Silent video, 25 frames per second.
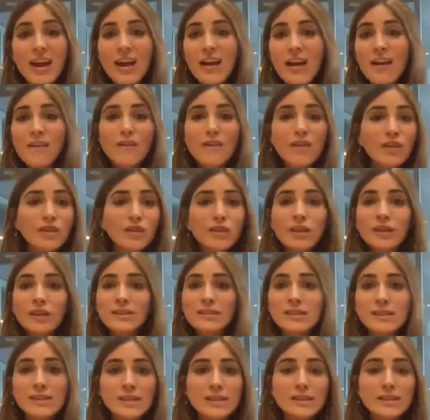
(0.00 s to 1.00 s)
feel
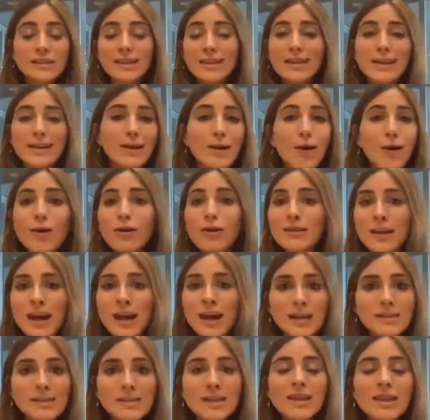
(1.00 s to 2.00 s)
guilty eating all
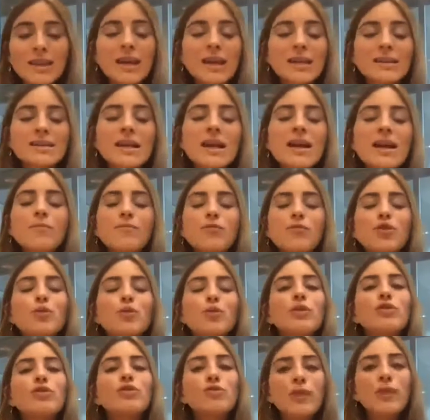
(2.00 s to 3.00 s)
kinds of things. You
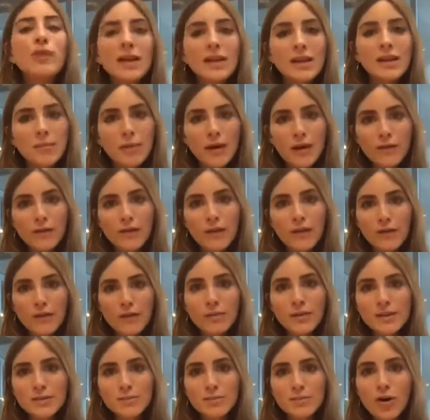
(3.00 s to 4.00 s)
will greatly benefit from
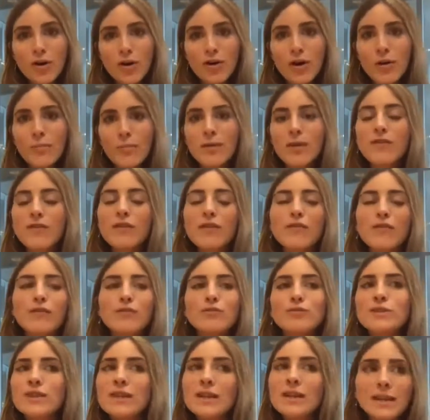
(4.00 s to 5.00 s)
this program. Even if you
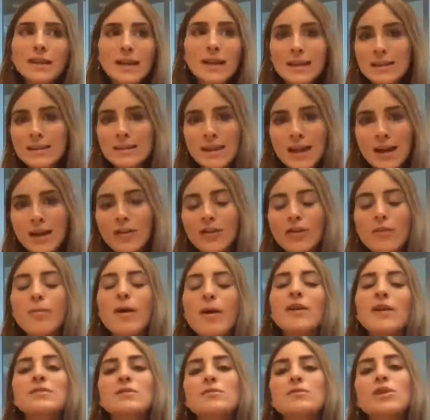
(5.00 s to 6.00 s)
didn't like the scale in the
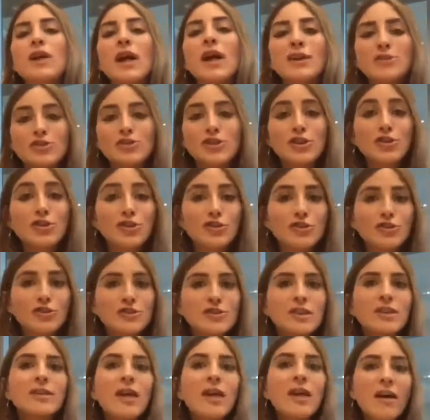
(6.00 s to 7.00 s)
past, you will actually learn
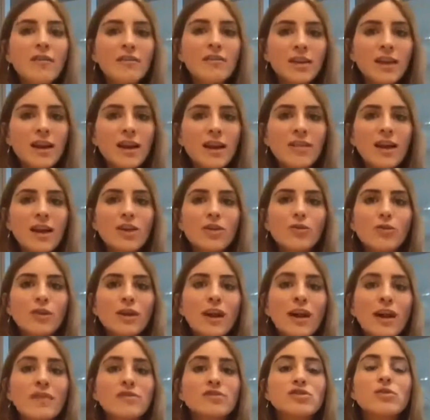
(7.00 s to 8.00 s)
to love it, and that you
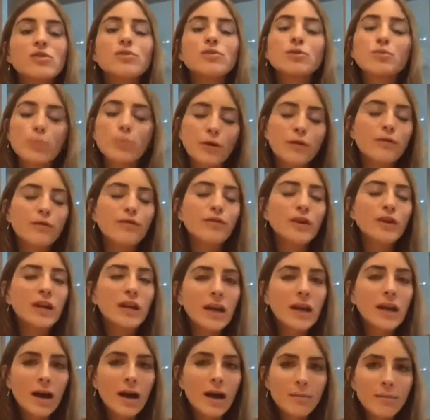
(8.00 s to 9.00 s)
can have so much more
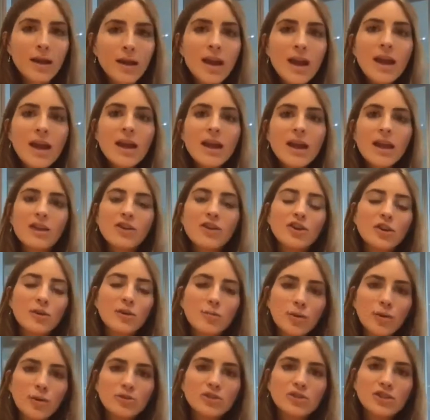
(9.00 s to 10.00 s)
freedom in your
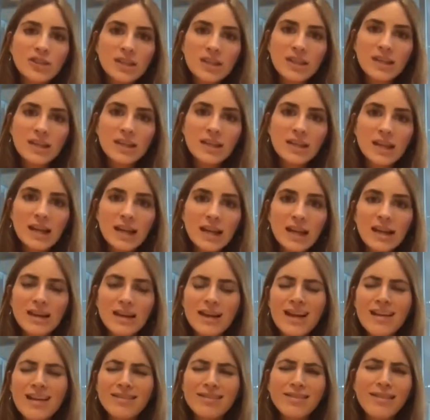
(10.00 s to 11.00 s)
approach to eating
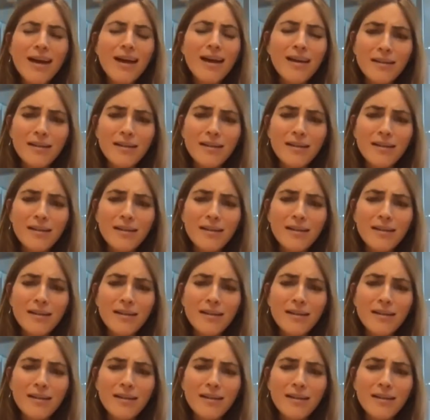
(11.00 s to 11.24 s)
and life.